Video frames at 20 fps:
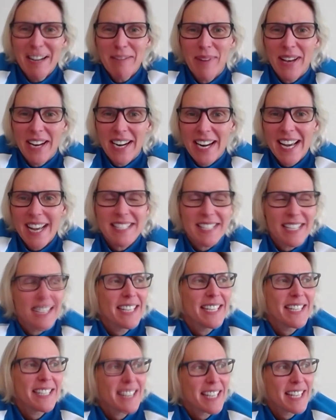But at
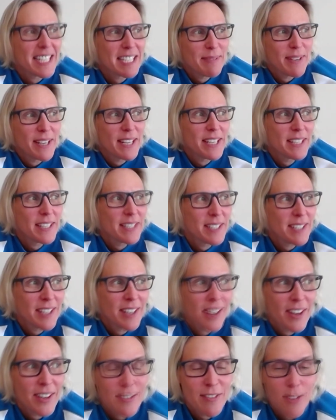18, he said to me, you
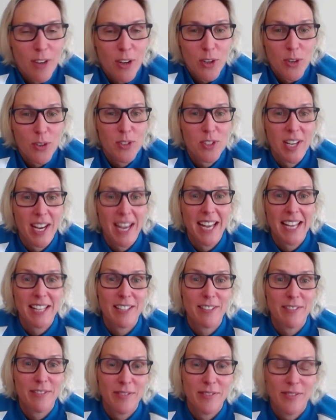know, you've got a good
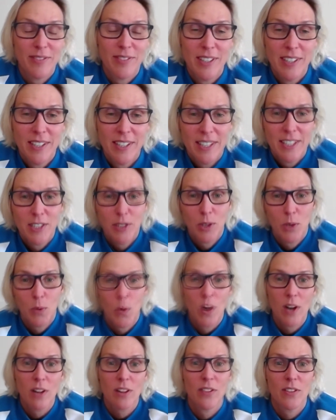chance of doing
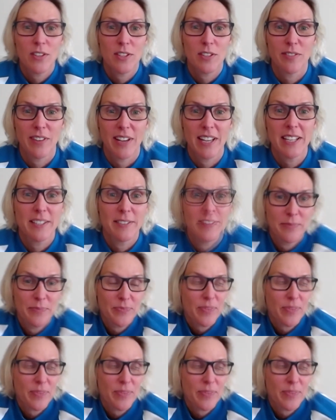well in this event.